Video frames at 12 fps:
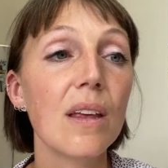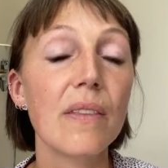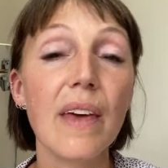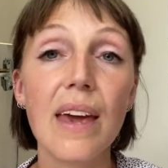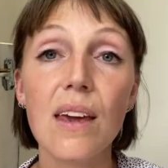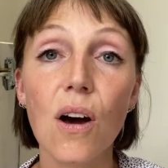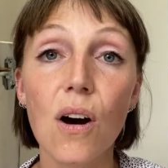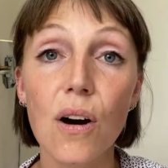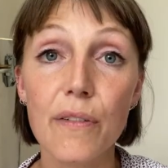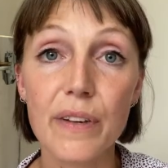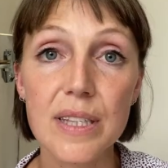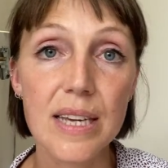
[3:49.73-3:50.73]
They are
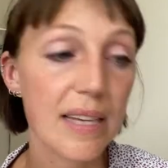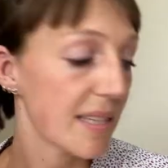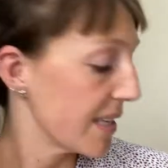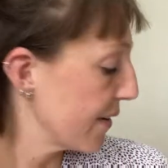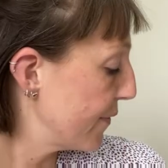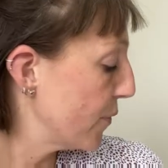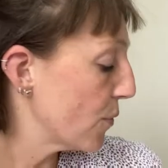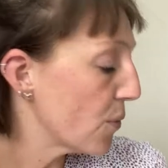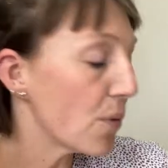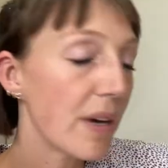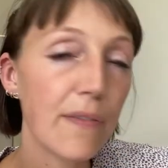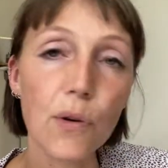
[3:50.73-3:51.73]
fantastic
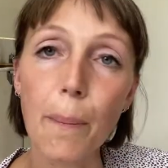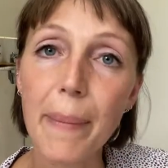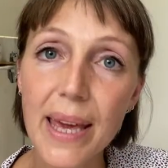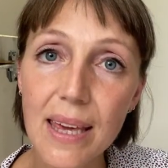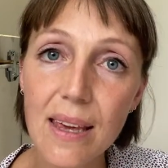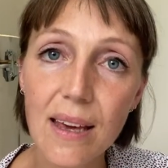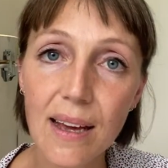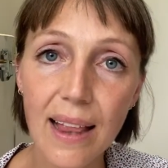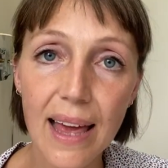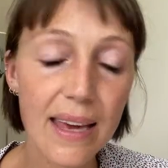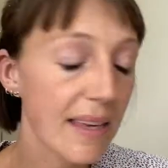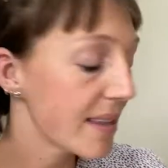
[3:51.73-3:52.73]
for if you're making a
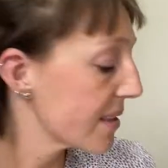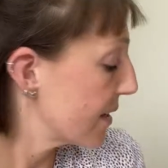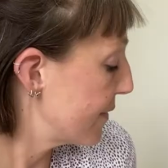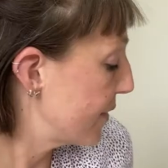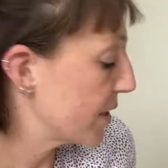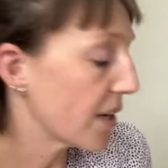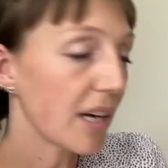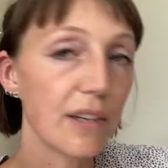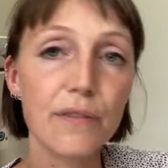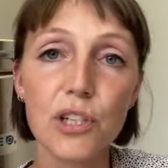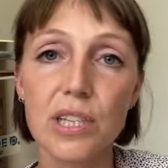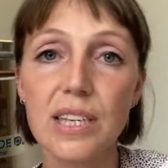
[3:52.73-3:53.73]
glaze, for kind
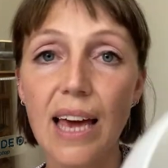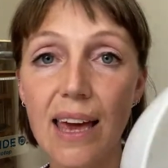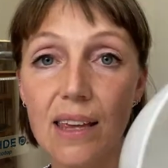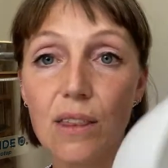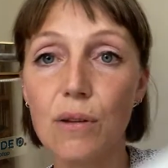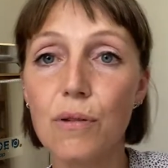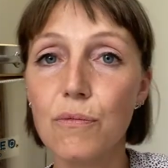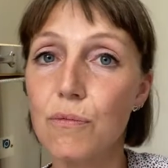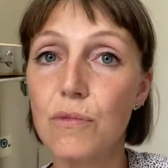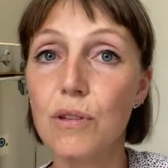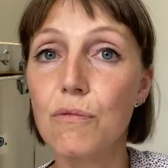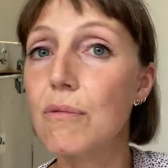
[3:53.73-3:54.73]
of just getting the
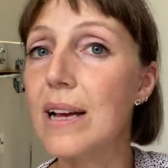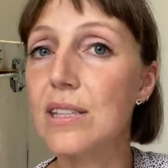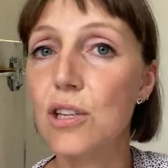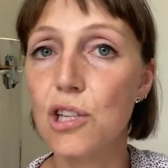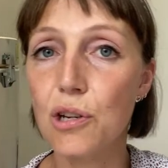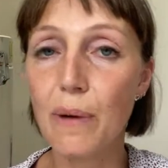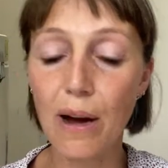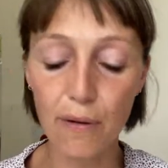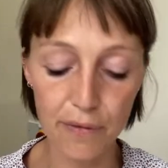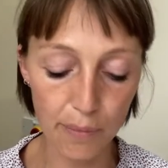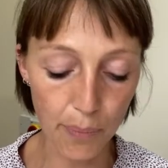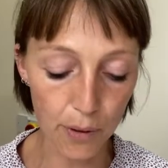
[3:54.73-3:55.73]
residue out
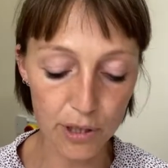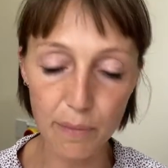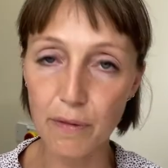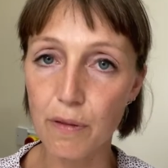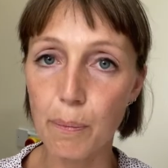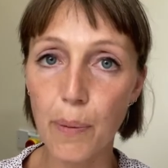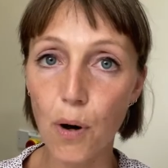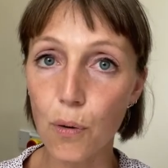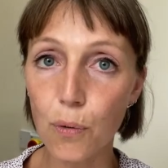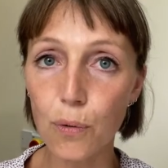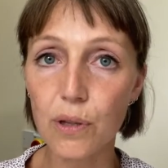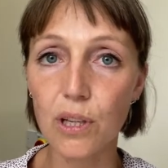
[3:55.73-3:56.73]
of the bottom of the
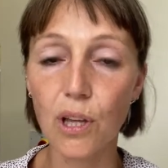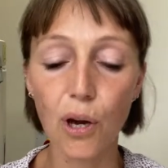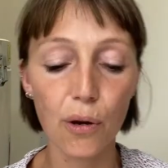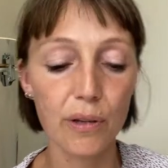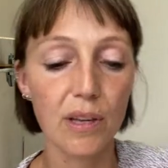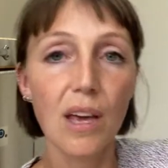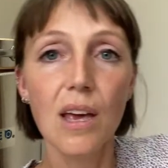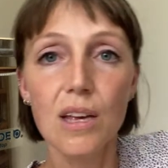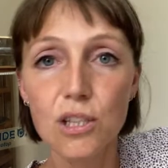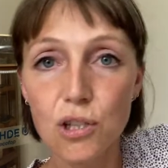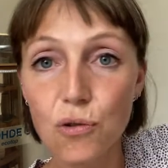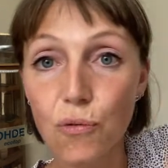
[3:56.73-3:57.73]
bowl, and
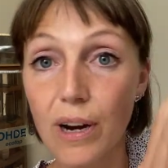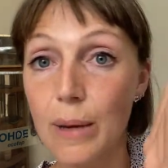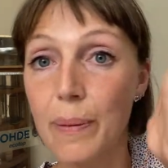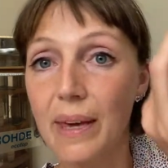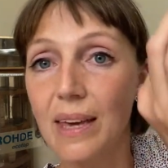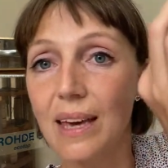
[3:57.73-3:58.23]
scraping it